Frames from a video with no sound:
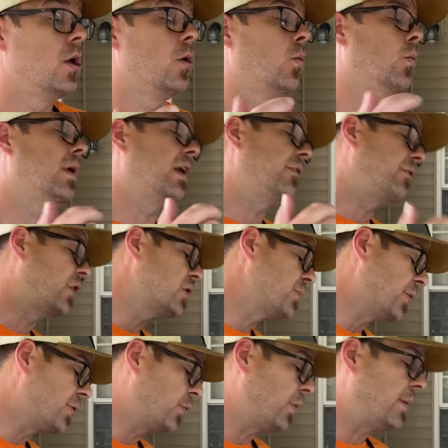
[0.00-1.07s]
When I first put
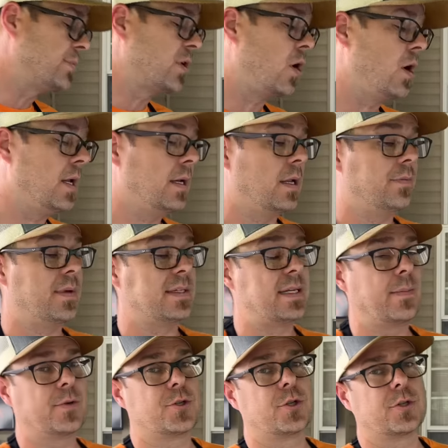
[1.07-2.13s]
the ribs on, the
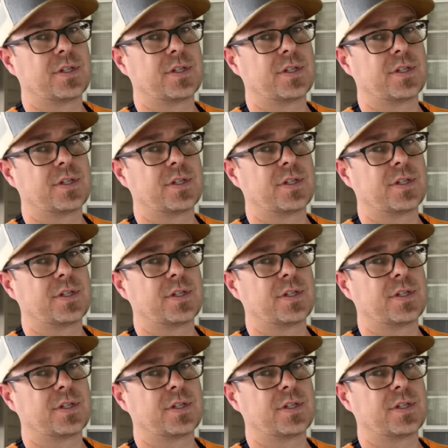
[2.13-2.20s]
temperature